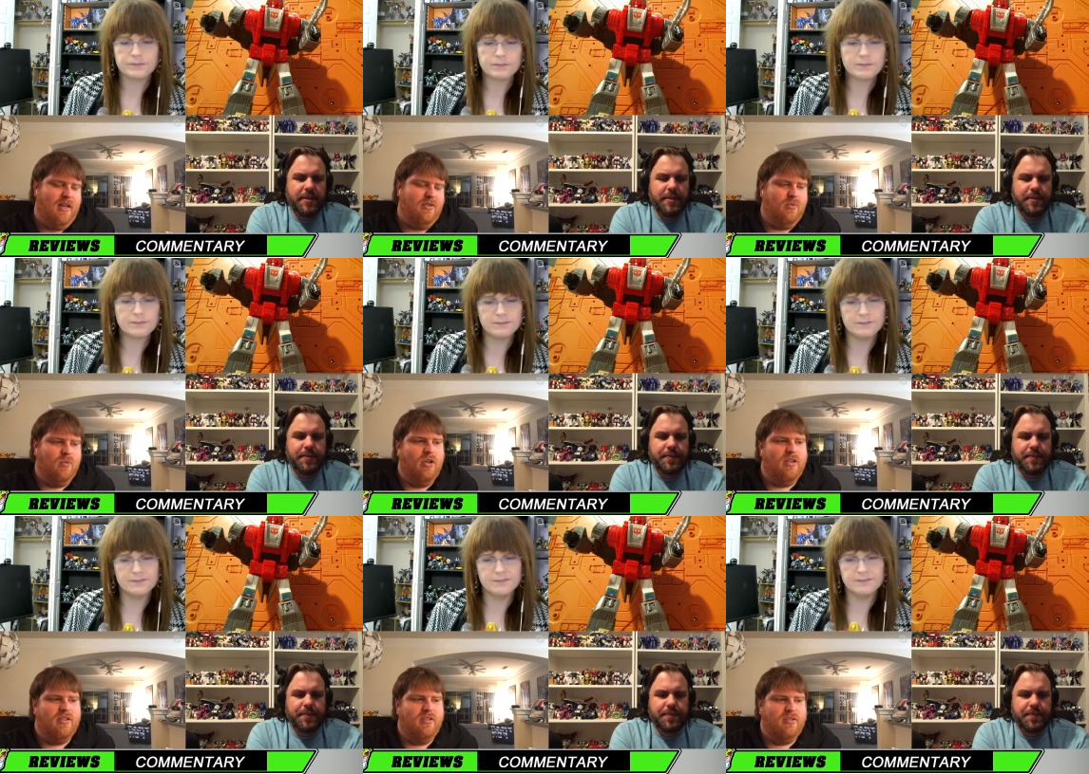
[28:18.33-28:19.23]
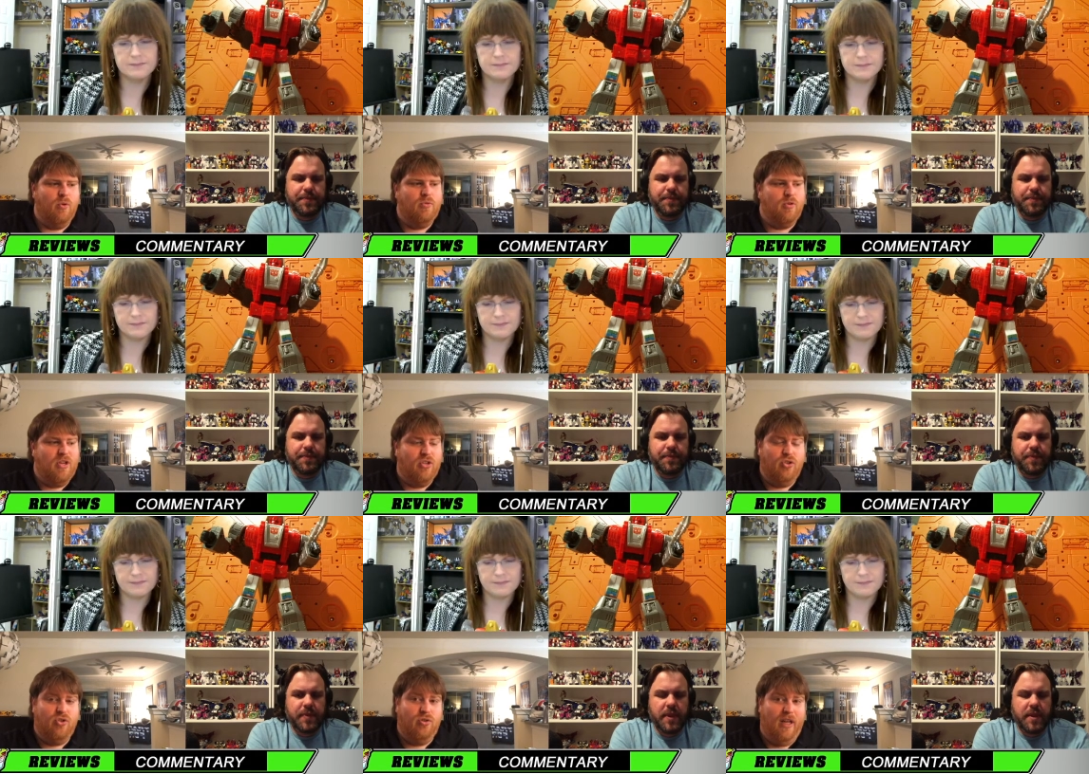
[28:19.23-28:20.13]
Speaker 1: I don't want Swoop to be
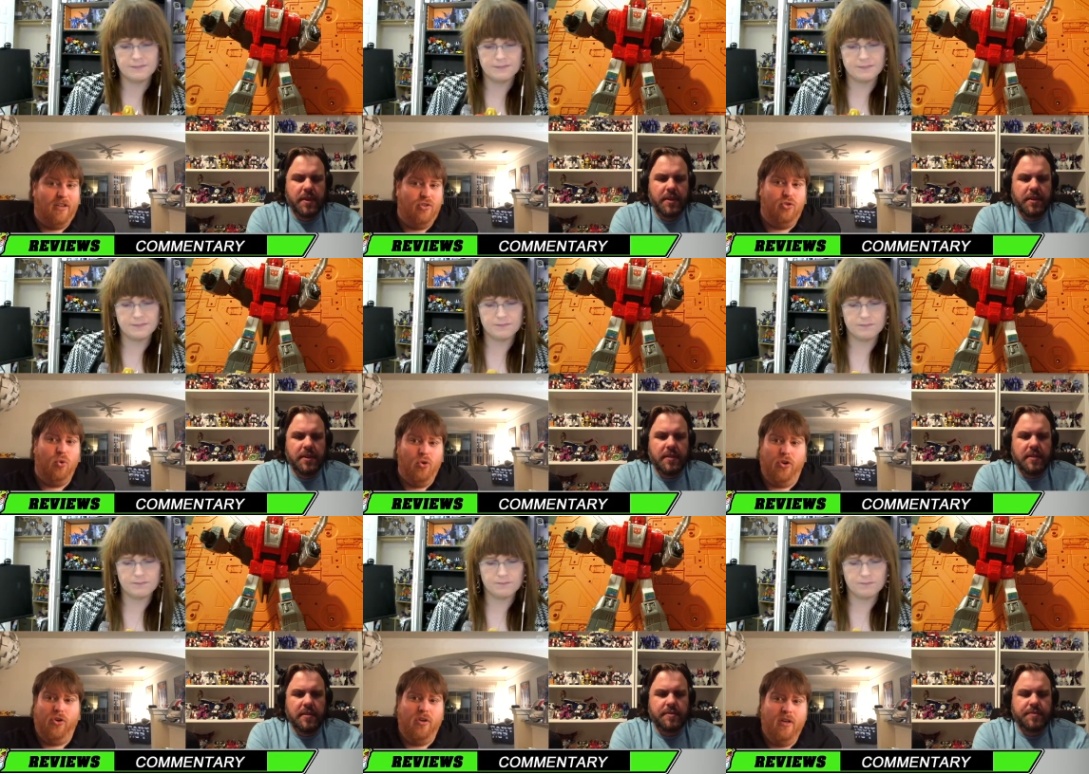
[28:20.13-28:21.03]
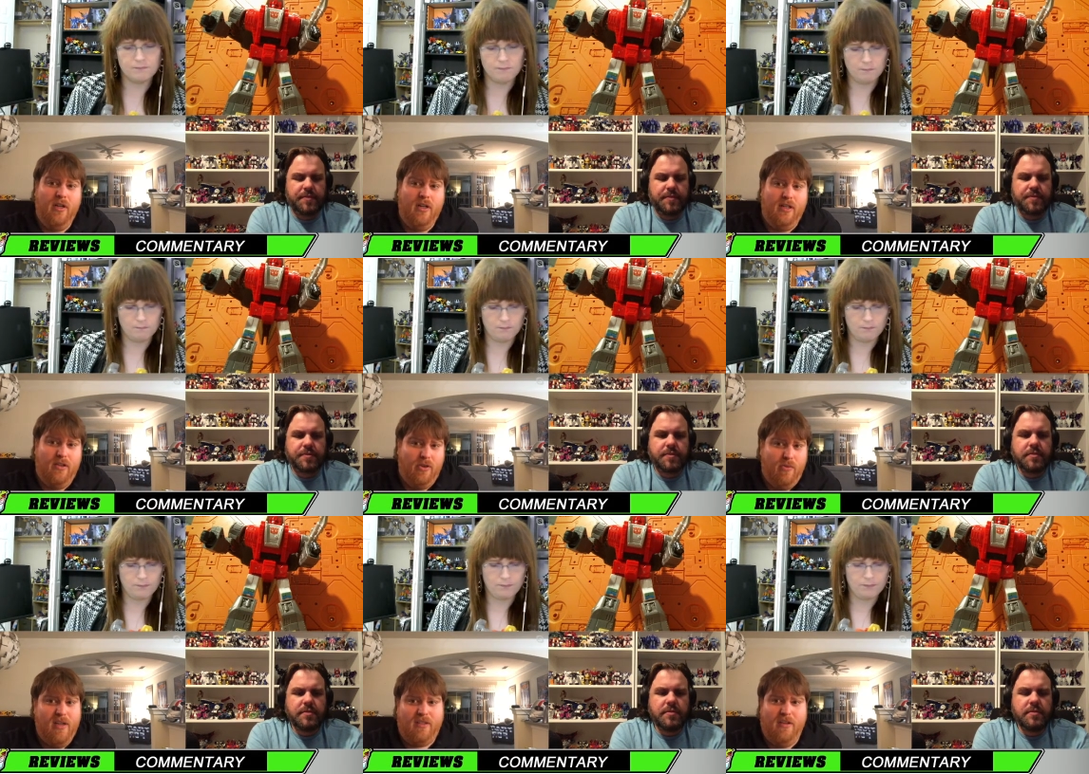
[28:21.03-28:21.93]
shorter than
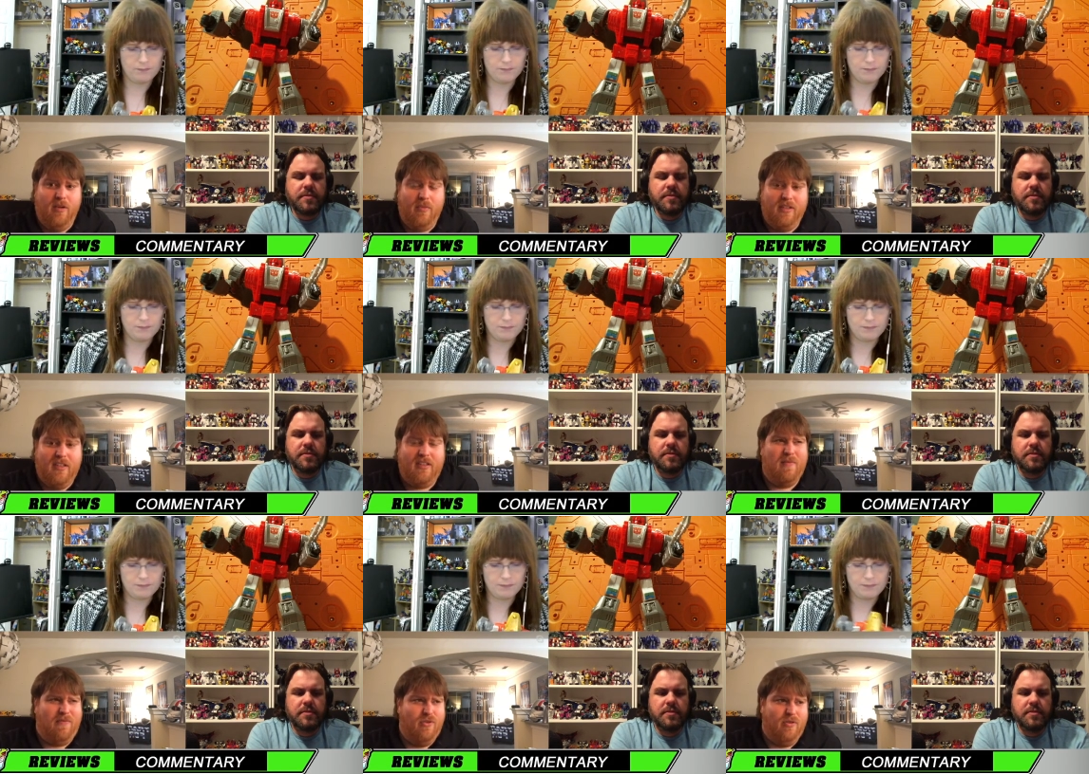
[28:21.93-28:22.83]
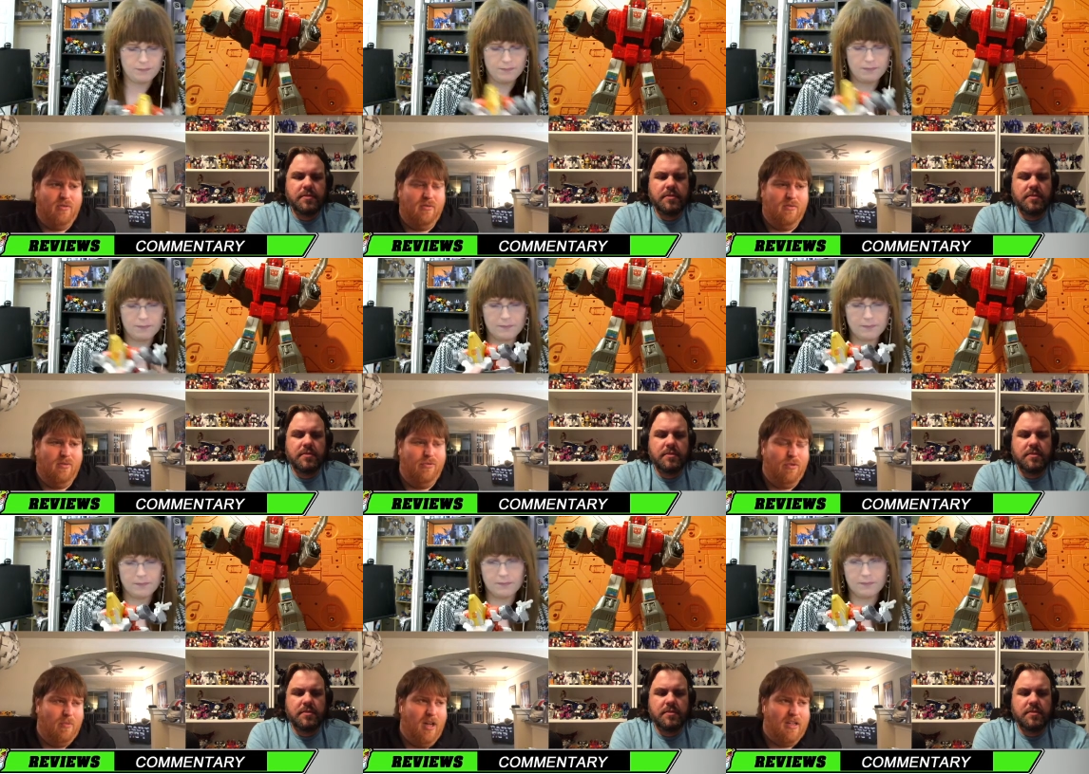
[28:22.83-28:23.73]
the rest of the Dinobots, except for
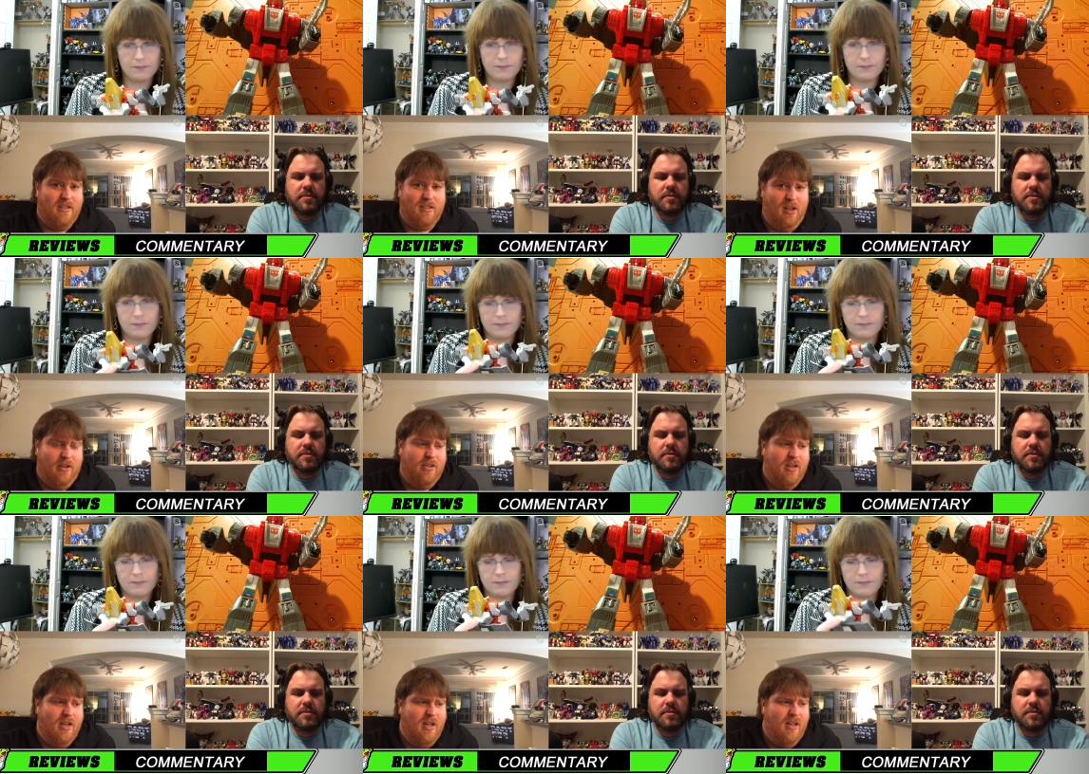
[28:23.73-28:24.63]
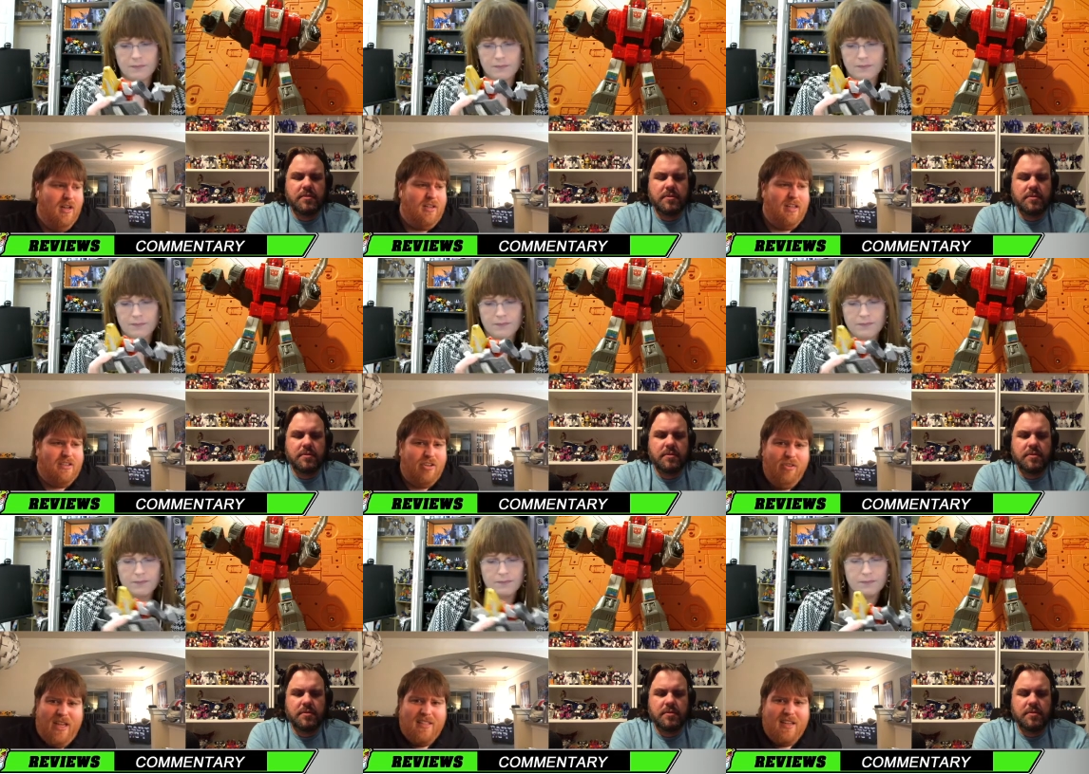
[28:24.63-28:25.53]
Grimlock and Sludge, because like
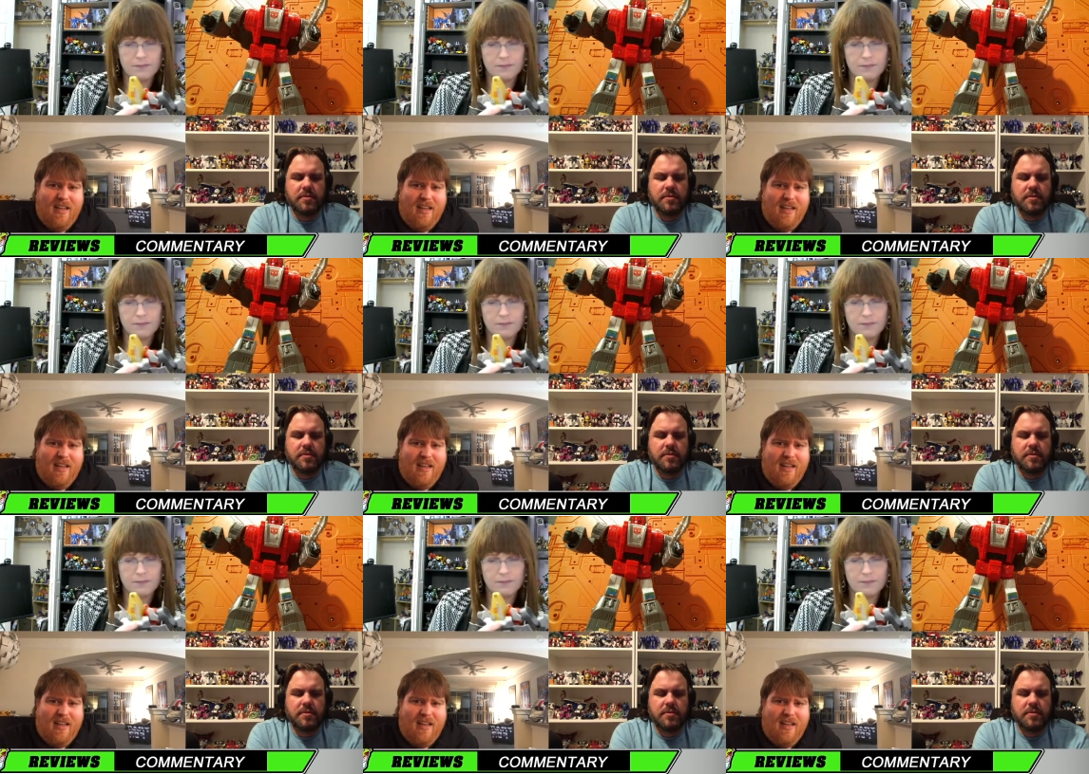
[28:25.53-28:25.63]
generally